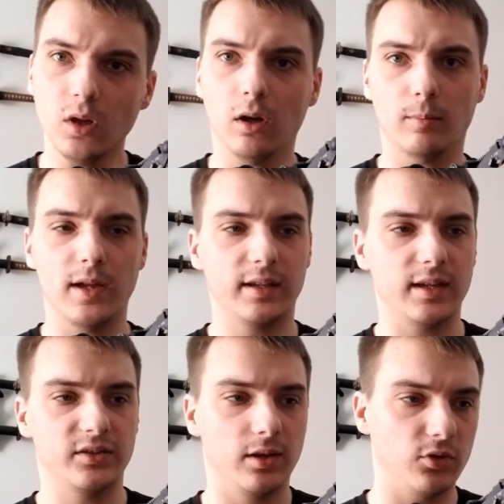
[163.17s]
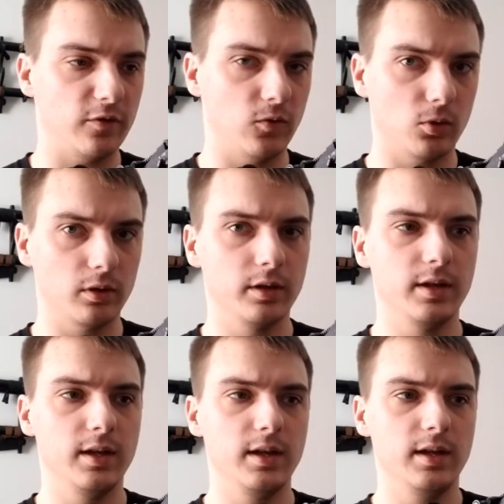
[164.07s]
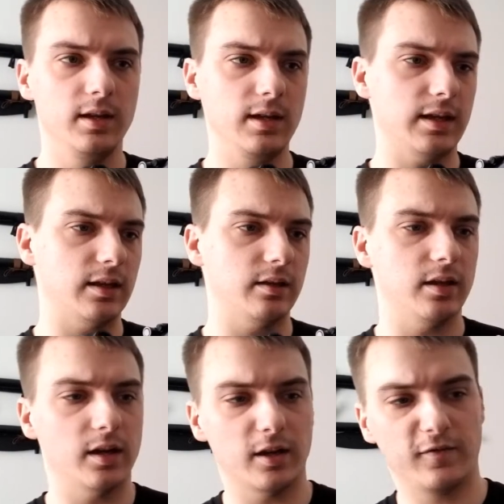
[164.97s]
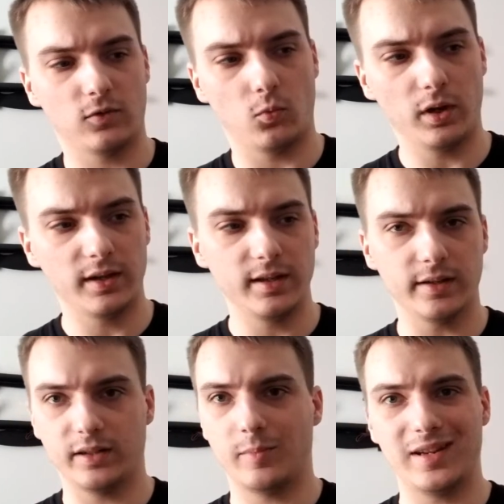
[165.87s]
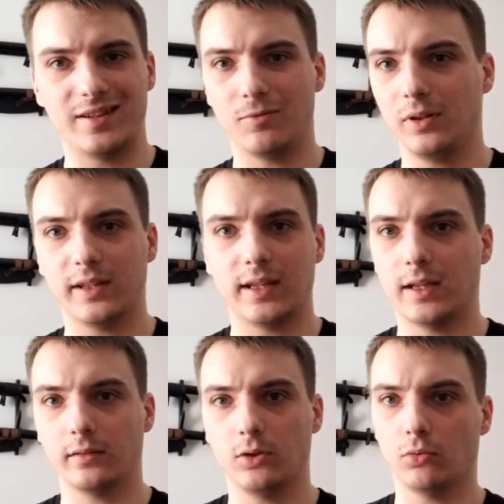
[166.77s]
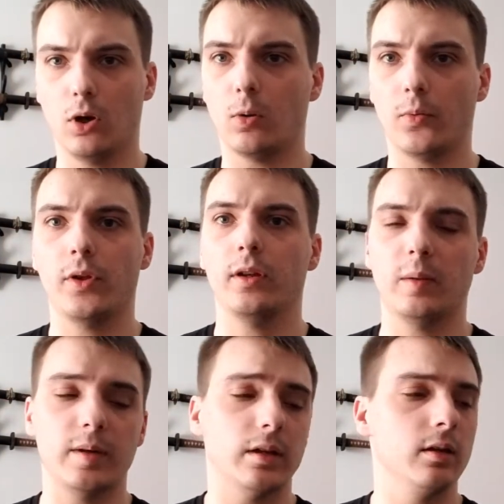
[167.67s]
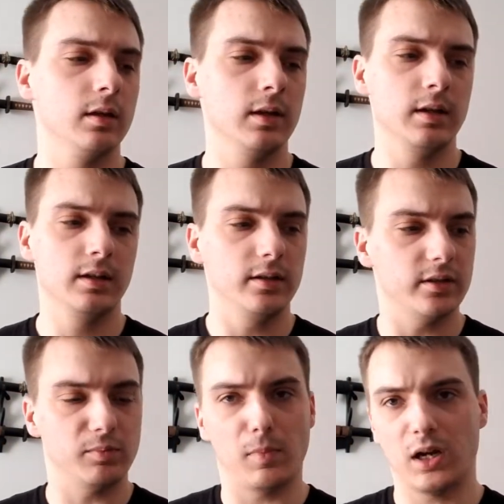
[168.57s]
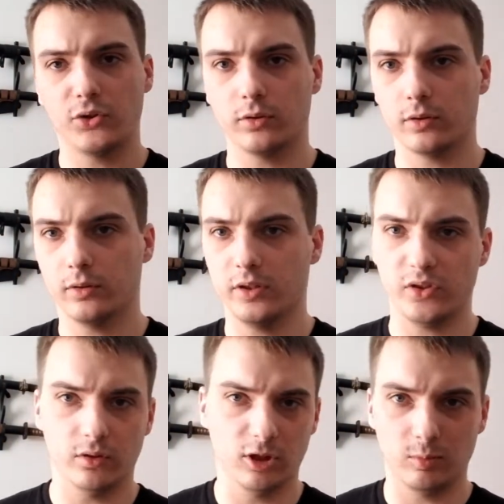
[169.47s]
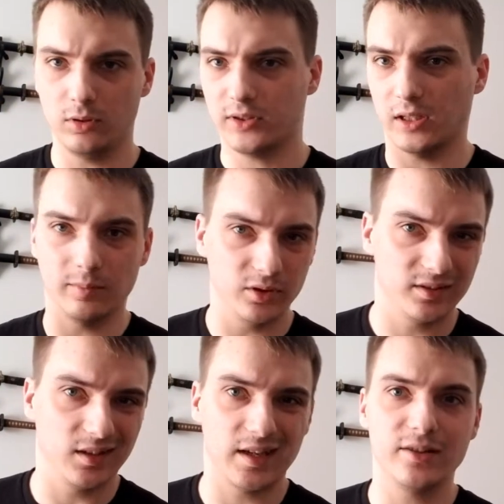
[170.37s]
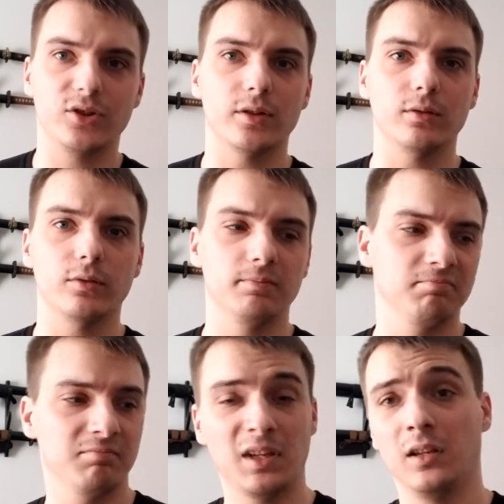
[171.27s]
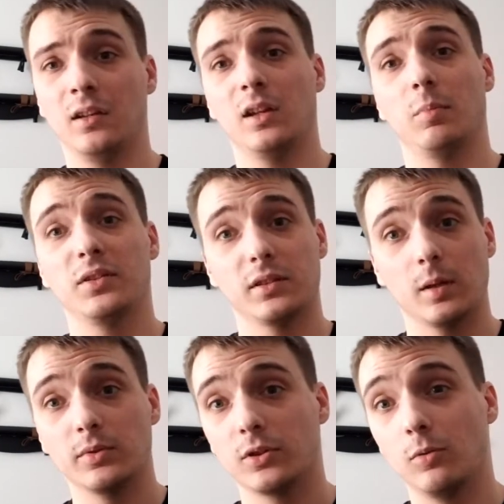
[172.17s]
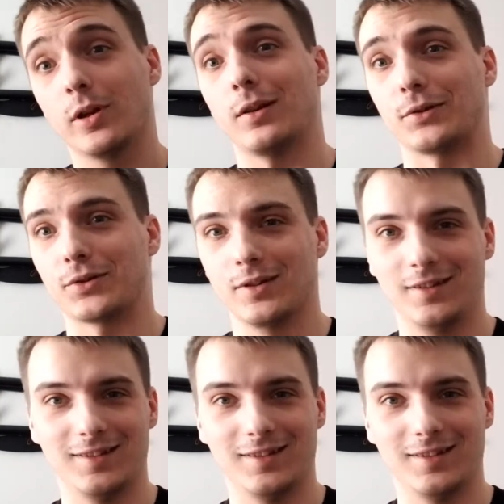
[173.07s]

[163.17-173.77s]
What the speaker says: on my AK-74, and for what it is, I mean, you really can't go wrong with it. I mean, it's modular, it's durable, it's got a built-in heat shield, plus it comes in cool colors.